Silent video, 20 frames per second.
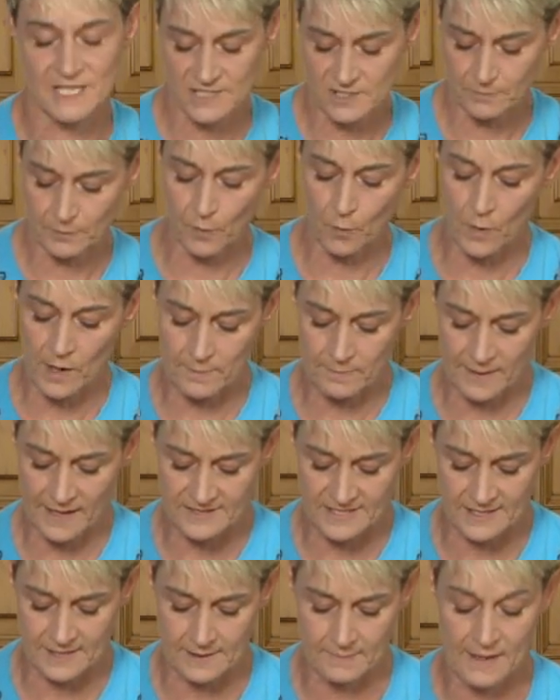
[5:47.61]
piece, but what I'm
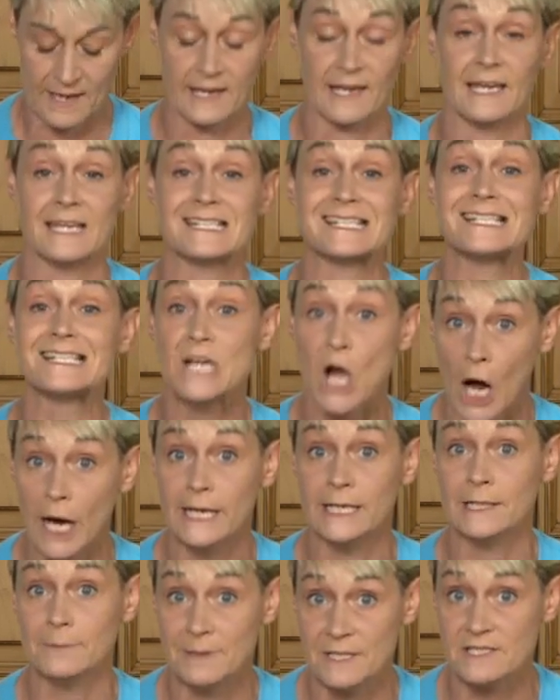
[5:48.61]
basically making is a
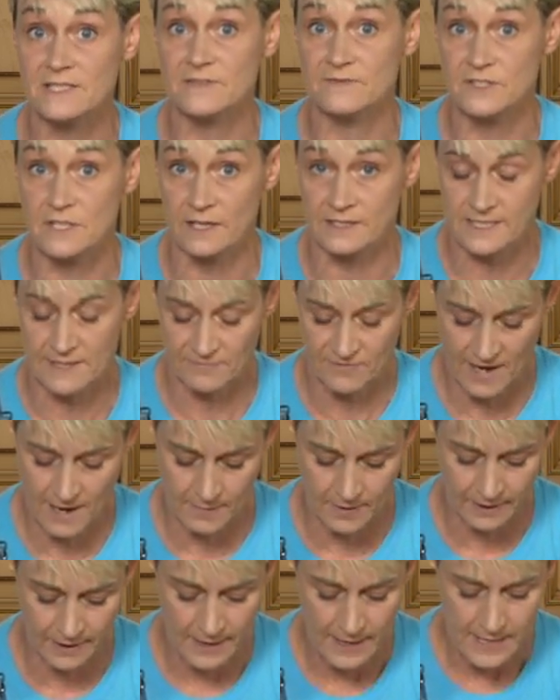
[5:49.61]
tiny piece of duct tape
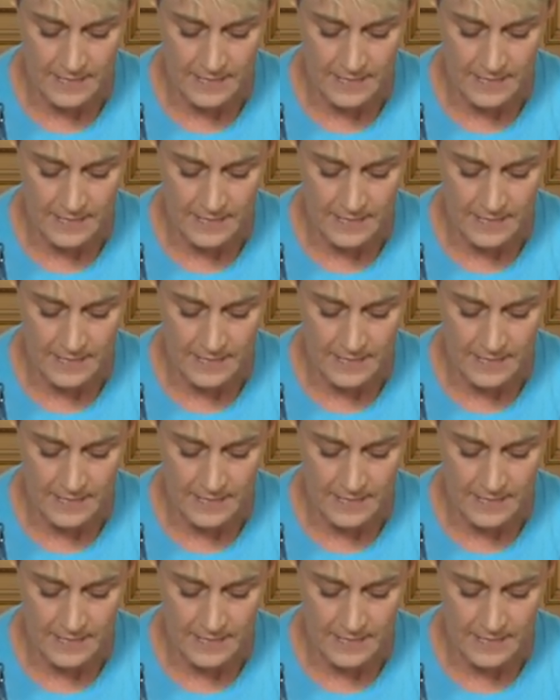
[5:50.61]
fabric.